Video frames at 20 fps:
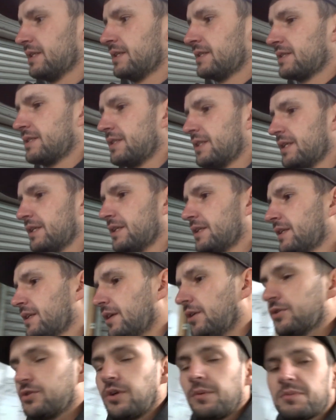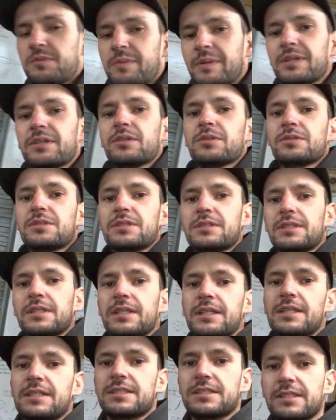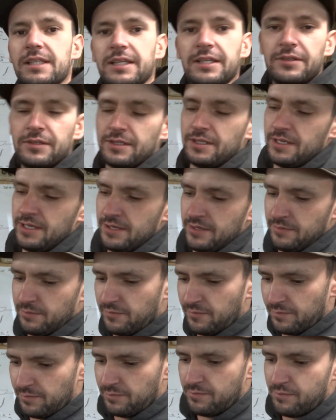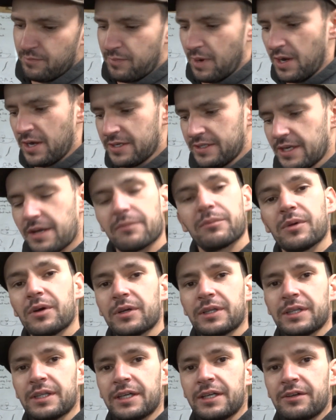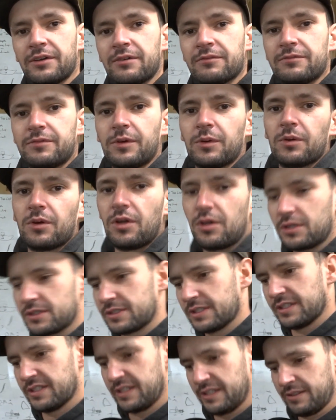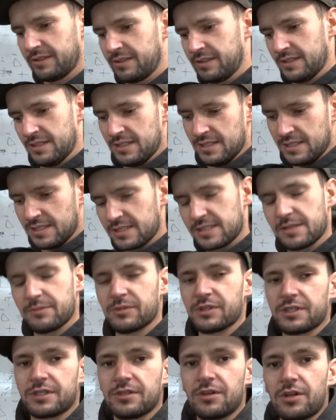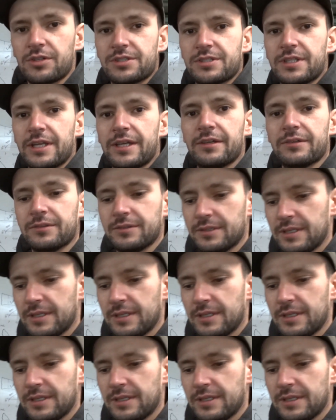so drop spindles in it, and they bind up when they're on full lock, so someone had notched out.